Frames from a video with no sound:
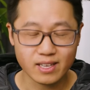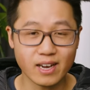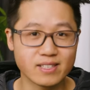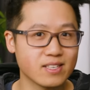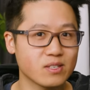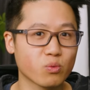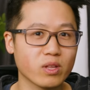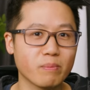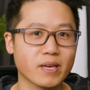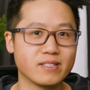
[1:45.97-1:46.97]
guys, this is a
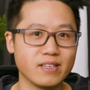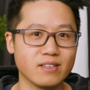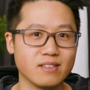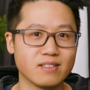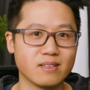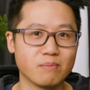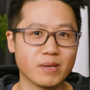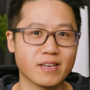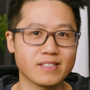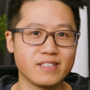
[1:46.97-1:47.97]
really big deal
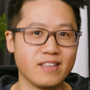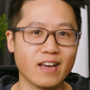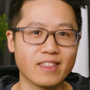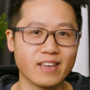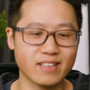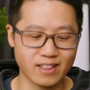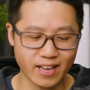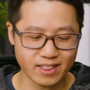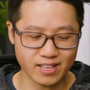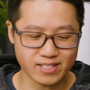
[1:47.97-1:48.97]
because nothing
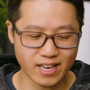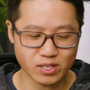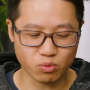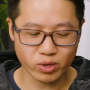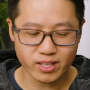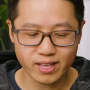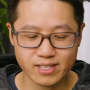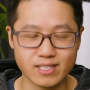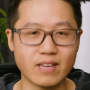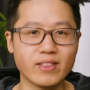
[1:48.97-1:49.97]
like this has really
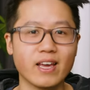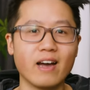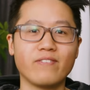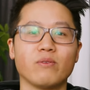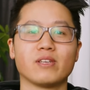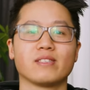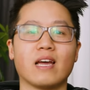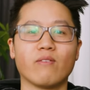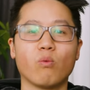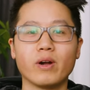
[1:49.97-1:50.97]
existed. Even the iPhone doesn't
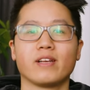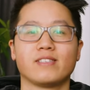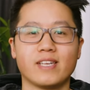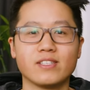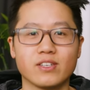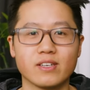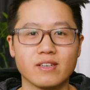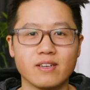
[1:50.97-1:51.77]
have a one inch sensor.